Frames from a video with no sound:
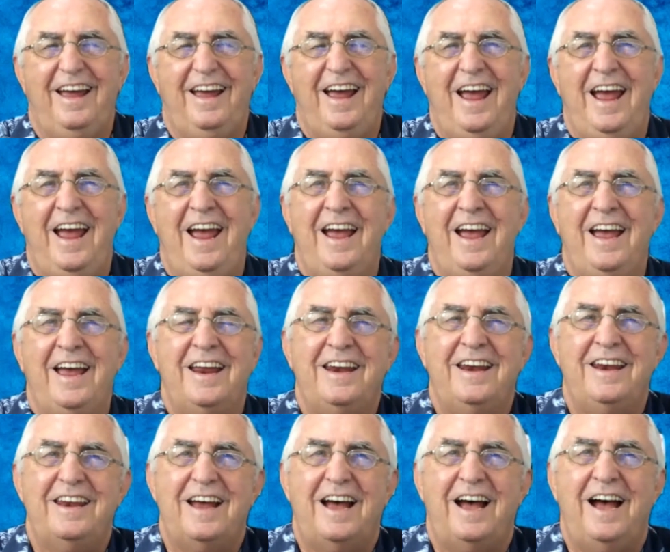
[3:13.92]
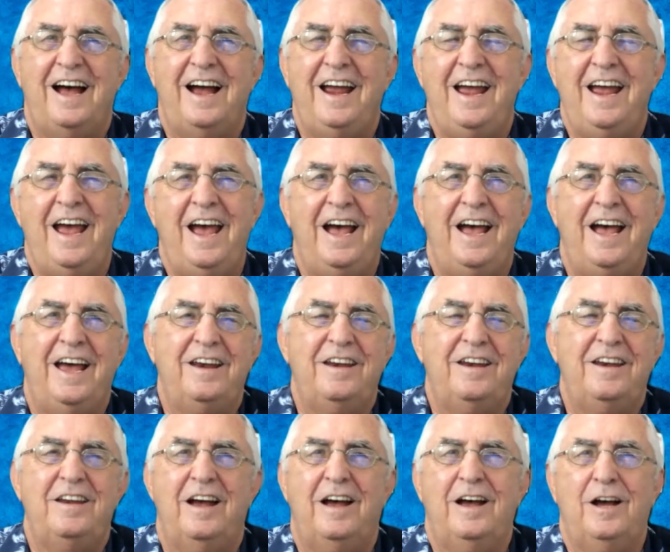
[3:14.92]
And I had
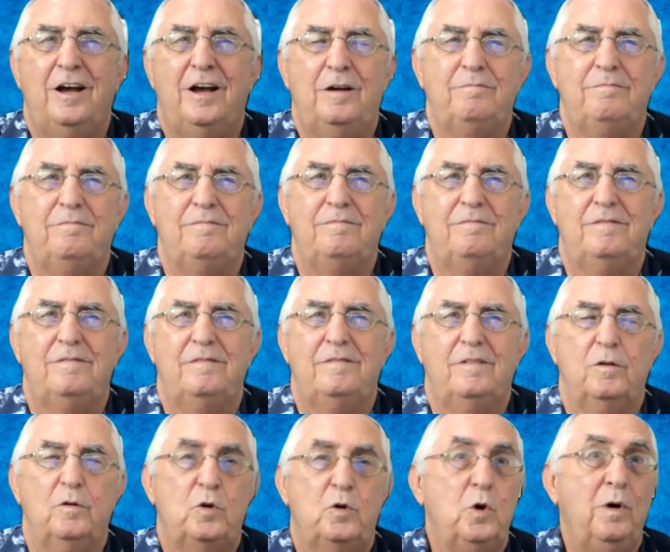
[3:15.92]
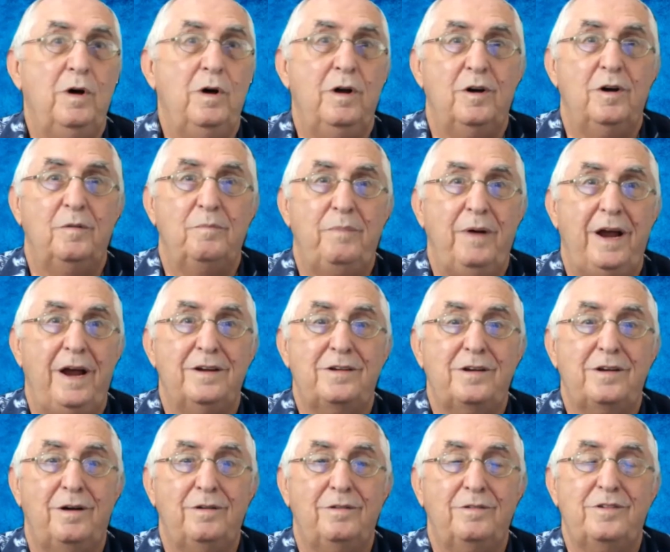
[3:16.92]
200
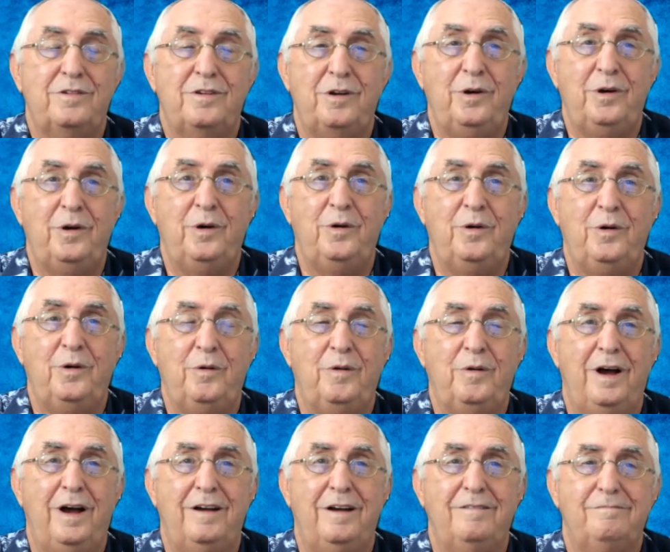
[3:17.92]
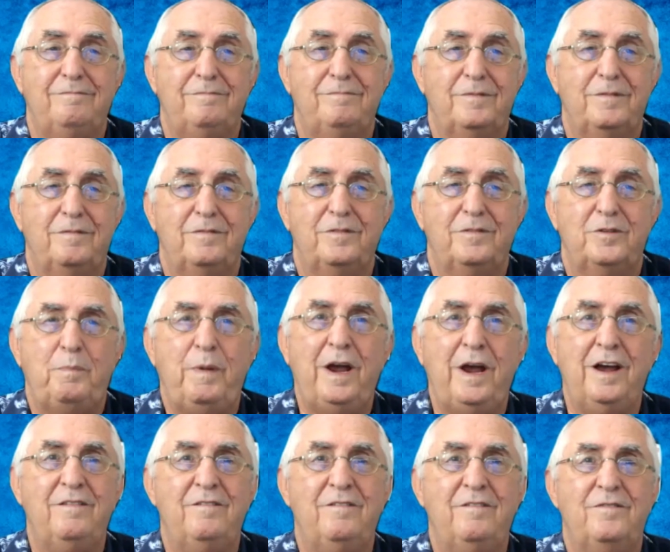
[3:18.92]
pesos to
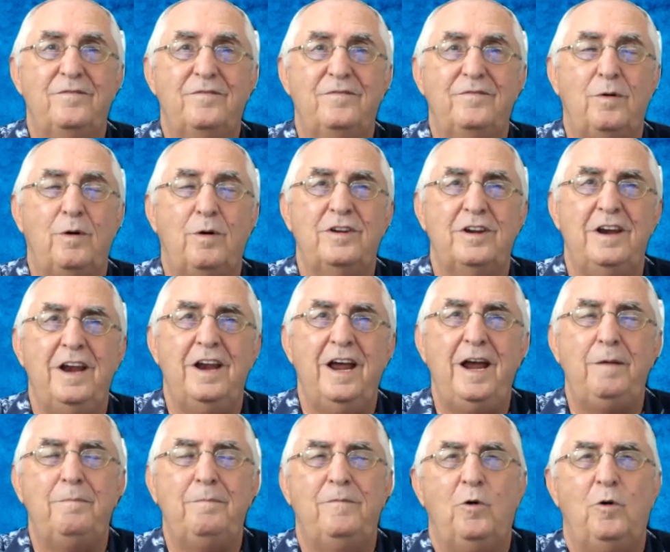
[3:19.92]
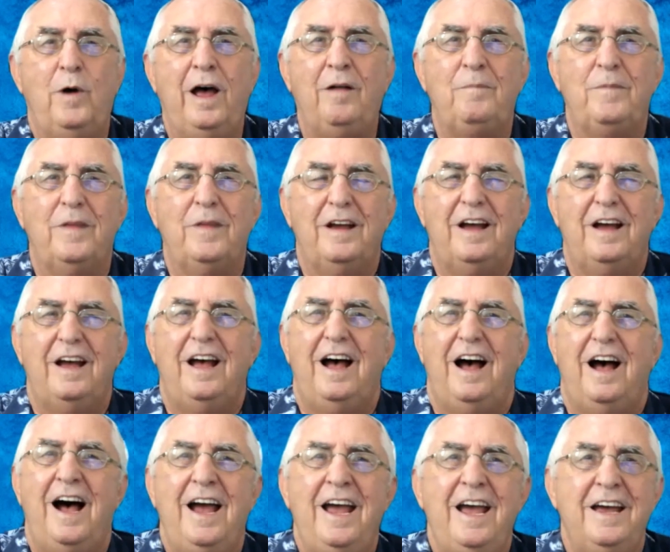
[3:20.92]
spend for today. Well,
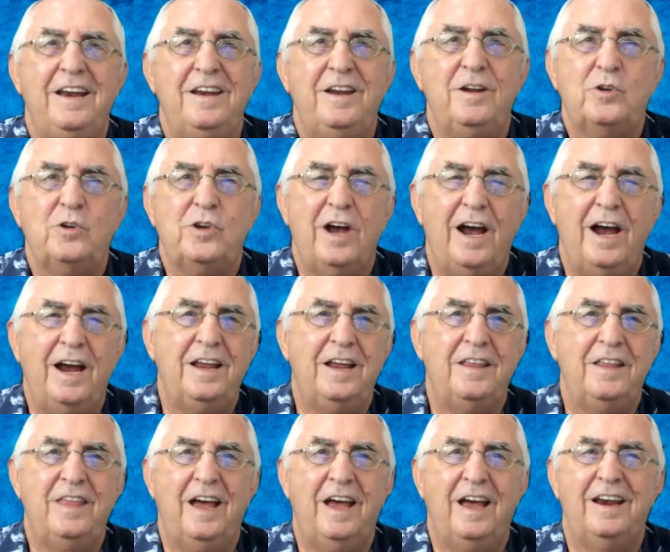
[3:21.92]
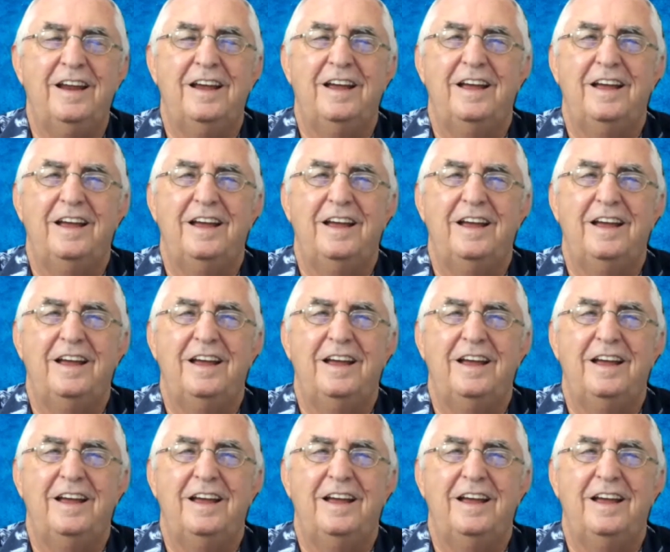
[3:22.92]
I had decided that